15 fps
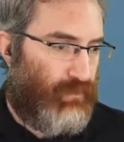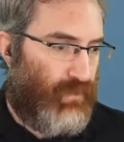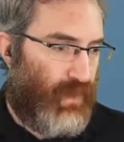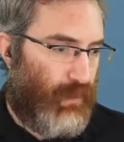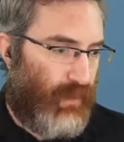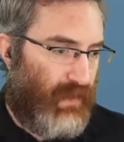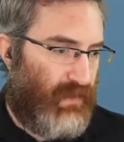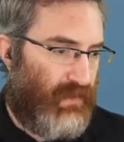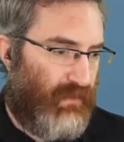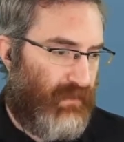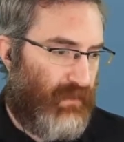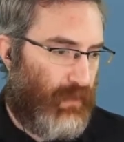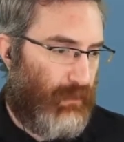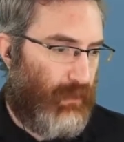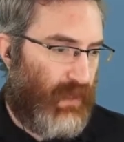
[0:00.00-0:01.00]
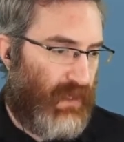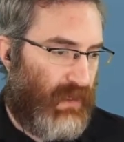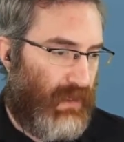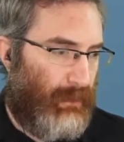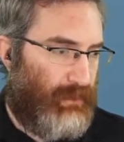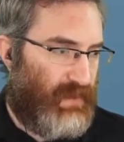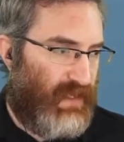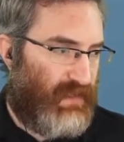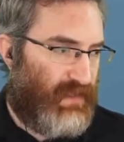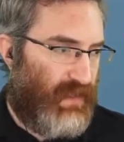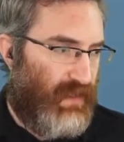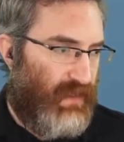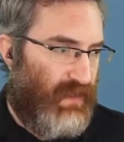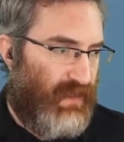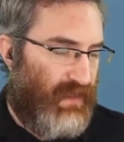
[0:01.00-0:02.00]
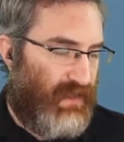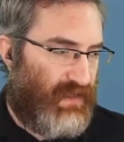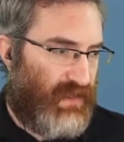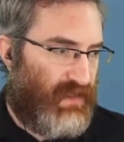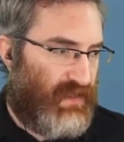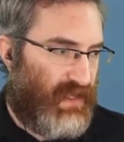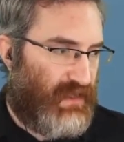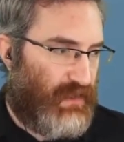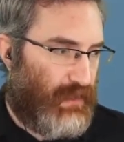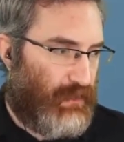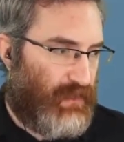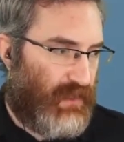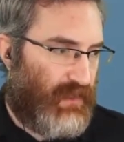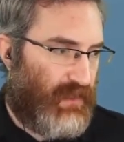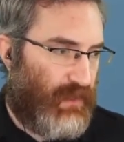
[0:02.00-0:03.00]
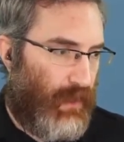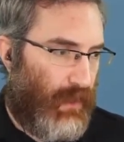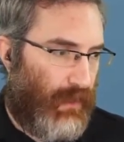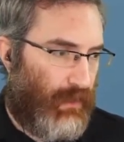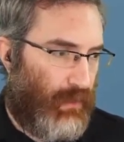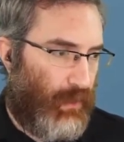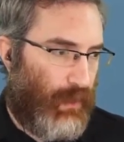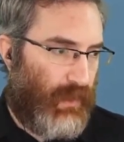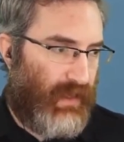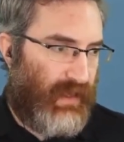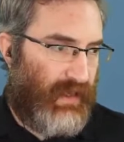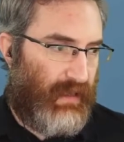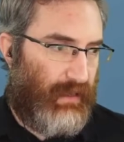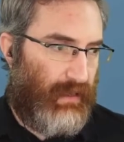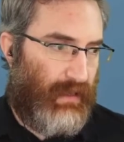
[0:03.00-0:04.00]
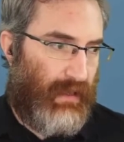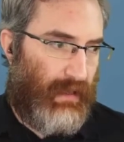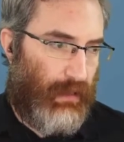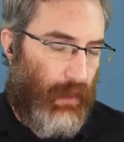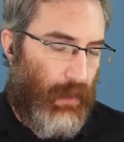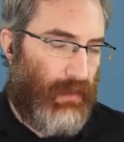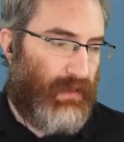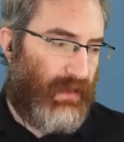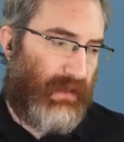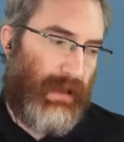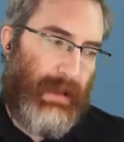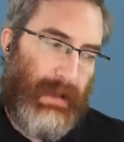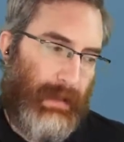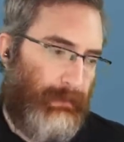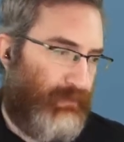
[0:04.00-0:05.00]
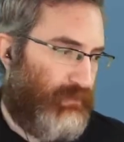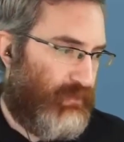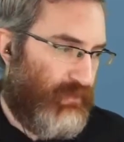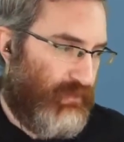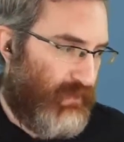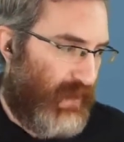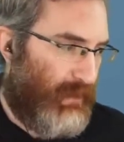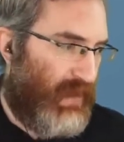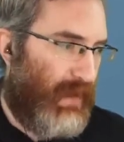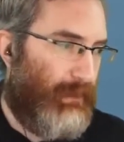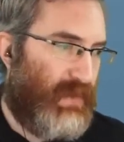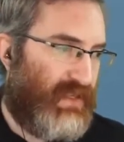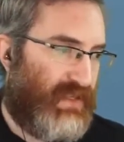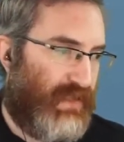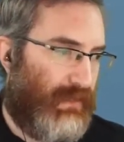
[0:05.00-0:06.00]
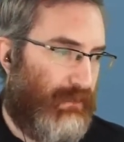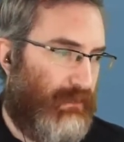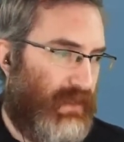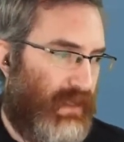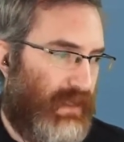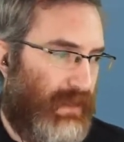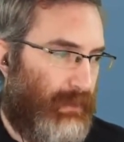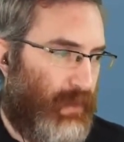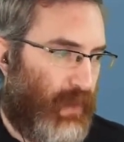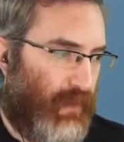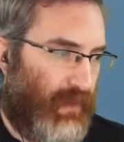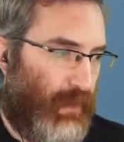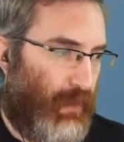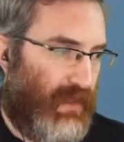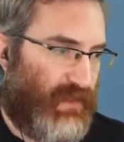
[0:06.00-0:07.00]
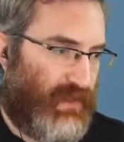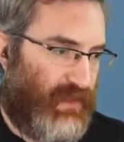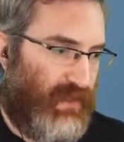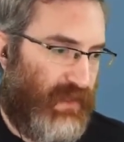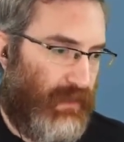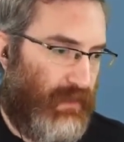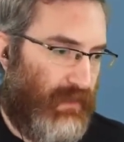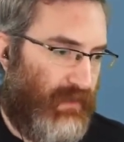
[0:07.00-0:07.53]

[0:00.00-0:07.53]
Okay, to the firmware updates. Is it that they're just not working at all? Like maybe I'm missing part of the question there.